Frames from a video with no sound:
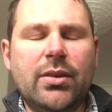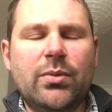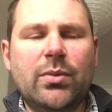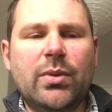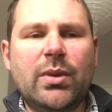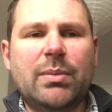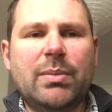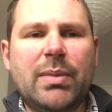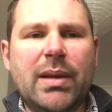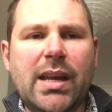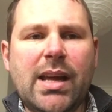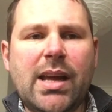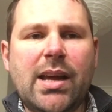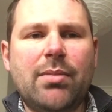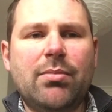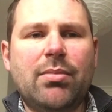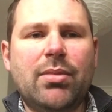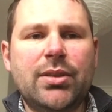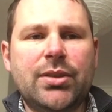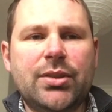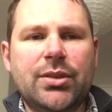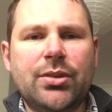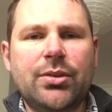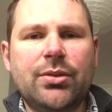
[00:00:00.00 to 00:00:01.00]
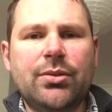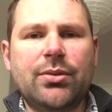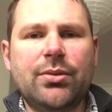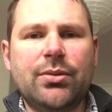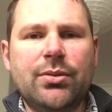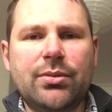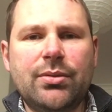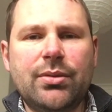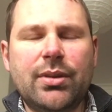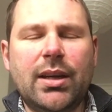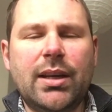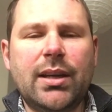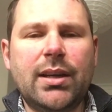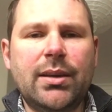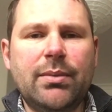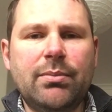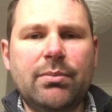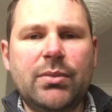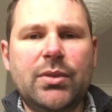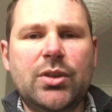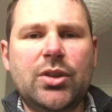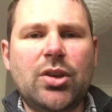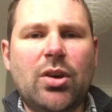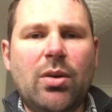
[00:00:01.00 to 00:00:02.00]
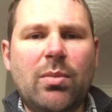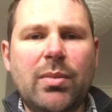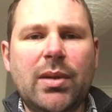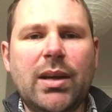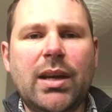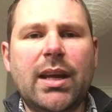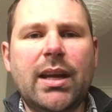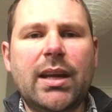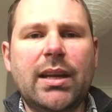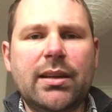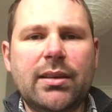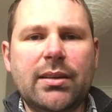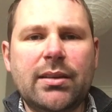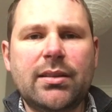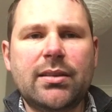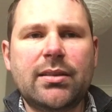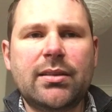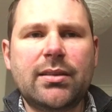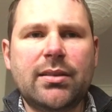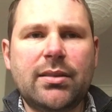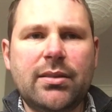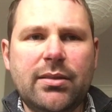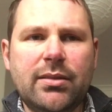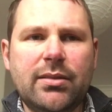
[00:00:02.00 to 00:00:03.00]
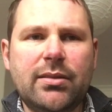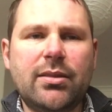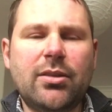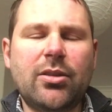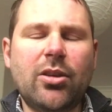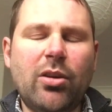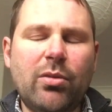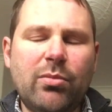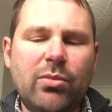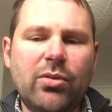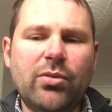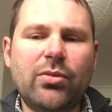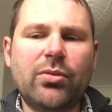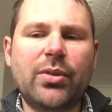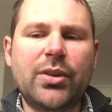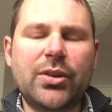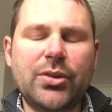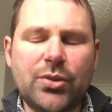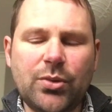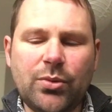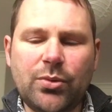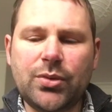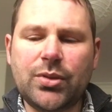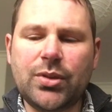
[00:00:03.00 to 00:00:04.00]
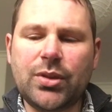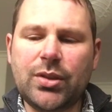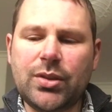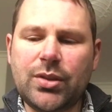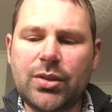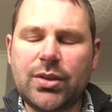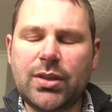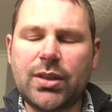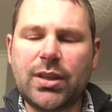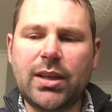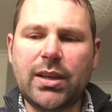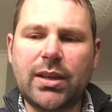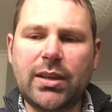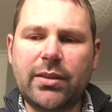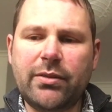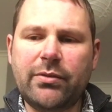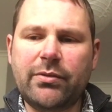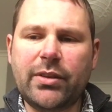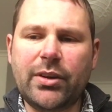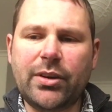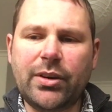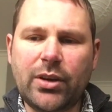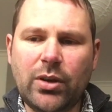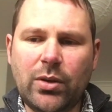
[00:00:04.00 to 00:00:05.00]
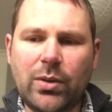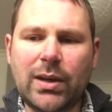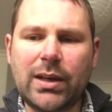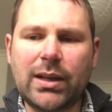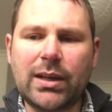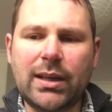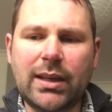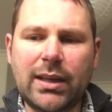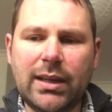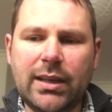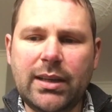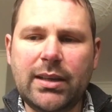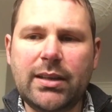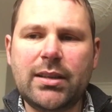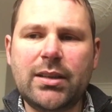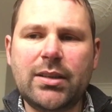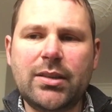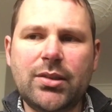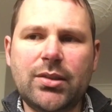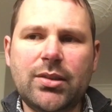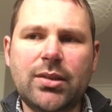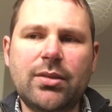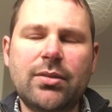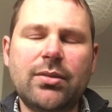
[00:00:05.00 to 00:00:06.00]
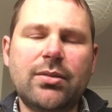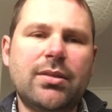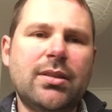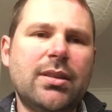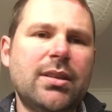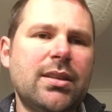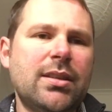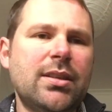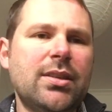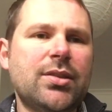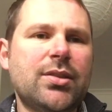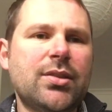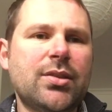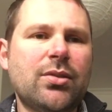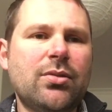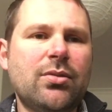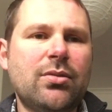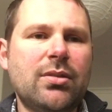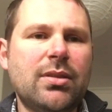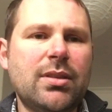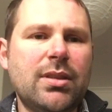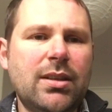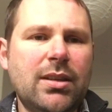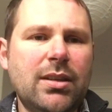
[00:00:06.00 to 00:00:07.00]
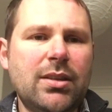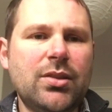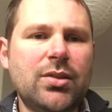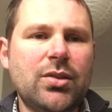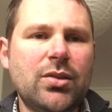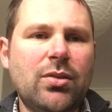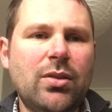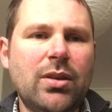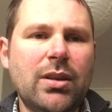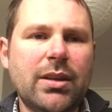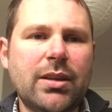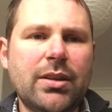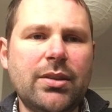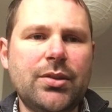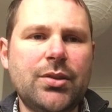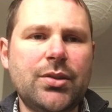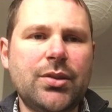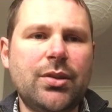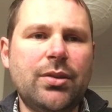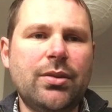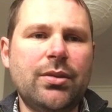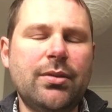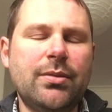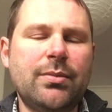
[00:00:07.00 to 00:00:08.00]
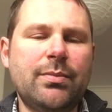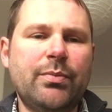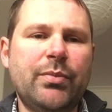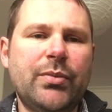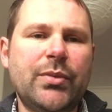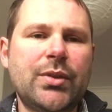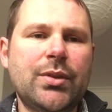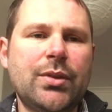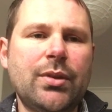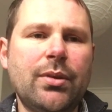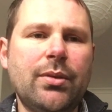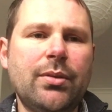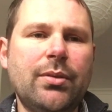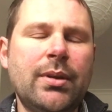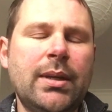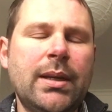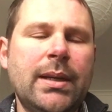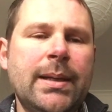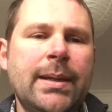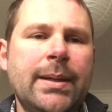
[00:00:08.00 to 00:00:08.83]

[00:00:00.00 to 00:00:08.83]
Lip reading: would be able to dominate global resources very quickly. So that is quite a concern. So